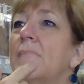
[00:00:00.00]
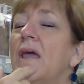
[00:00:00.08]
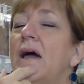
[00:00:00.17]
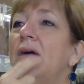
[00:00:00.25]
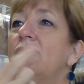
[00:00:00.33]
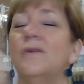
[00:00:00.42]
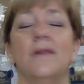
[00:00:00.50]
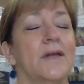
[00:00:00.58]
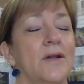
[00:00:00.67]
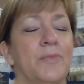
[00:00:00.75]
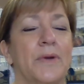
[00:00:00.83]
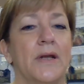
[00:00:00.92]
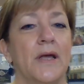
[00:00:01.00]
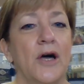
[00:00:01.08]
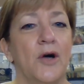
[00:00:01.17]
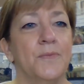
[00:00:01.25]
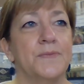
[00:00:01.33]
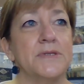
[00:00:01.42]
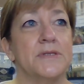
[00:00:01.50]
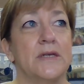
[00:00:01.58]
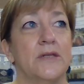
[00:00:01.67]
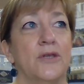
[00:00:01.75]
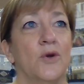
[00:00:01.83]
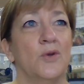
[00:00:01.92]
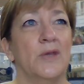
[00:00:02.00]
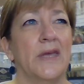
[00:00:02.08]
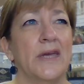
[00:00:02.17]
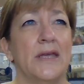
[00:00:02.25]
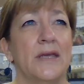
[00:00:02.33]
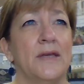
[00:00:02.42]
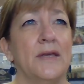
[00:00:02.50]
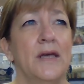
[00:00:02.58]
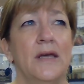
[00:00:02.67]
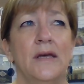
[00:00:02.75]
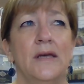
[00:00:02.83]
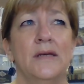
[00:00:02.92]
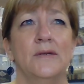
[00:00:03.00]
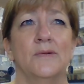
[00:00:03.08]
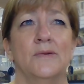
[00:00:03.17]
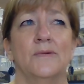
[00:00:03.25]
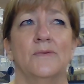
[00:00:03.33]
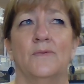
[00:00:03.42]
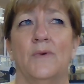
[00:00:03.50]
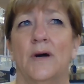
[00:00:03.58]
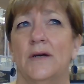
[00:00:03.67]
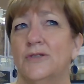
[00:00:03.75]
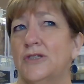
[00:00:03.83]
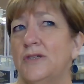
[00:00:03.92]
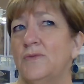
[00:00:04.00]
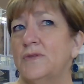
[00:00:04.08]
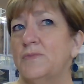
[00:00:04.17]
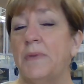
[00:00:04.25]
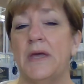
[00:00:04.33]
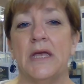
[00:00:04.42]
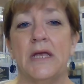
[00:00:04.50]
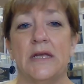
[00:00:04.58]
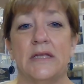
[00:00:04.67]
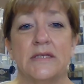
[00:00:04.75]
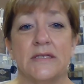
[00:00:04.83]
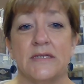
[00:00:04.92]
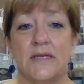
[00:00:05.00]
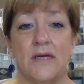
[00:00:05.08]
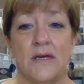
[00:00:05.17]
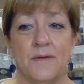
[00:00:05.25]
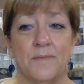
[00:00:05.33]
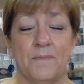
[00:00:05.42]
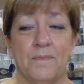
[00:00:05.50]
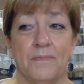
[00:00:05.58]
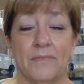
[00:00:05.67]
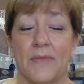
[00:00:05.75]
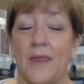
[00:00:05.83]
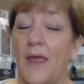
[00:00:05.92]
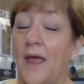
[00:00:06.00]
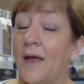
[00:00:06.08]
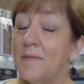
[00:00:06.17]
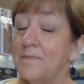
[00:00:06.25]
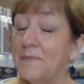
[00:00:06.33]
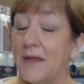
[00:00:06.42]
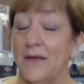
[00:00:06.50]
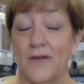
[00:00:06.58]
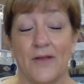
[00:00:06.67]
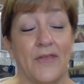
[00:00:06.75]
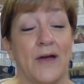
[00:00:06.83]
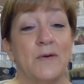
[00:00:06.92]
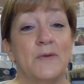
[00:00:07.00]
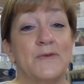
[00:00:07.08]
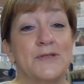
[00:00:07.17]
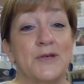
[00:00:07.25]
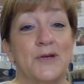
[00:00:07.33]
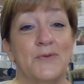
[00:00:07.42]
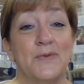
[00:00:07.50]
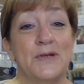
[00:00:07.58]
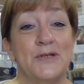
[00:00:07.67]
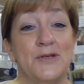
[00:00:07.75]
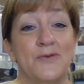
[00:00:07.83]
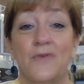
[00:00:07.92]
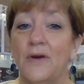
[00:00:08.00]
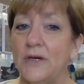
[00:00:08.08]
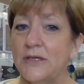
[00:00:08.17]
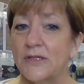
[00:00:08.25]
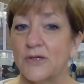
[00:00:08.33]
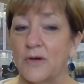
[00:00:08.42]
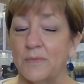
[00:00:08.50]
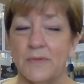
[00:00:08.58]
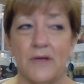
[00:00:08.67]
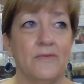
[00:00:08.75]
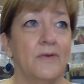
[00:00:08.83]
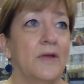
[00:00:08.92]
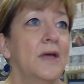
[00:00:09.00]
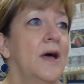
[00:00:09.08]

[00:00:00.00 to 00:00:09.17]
Every little bit helps, said the old lady while she was peeing in the sea. I thought that one was a good one too, very descriptive.